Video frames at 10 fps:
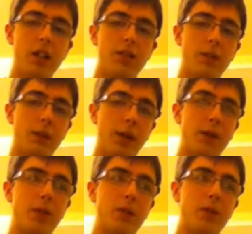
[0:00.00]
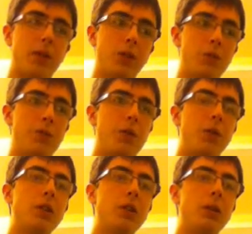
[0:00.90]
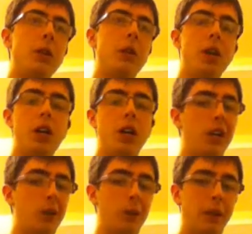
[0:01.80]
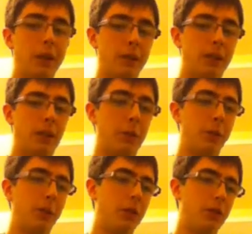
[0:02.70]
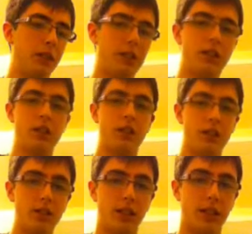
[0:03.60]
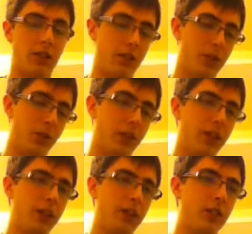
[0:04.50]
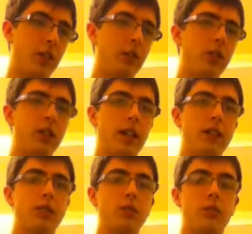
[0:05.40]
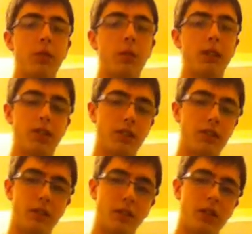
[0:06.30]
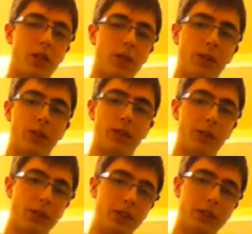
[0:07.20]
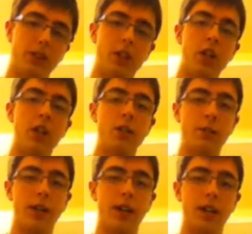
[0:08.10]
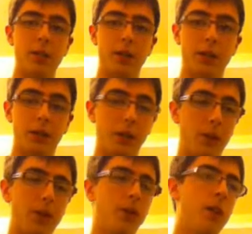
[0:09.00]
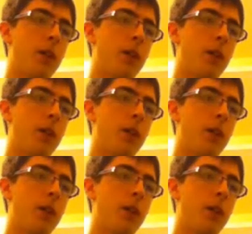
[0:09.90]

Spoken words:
Never made a tutorial before, so I hope I was able to help you, and at least I gave you the tuning. So that's one way. If you know the song well enough, you can just do what I did and pick out the notes.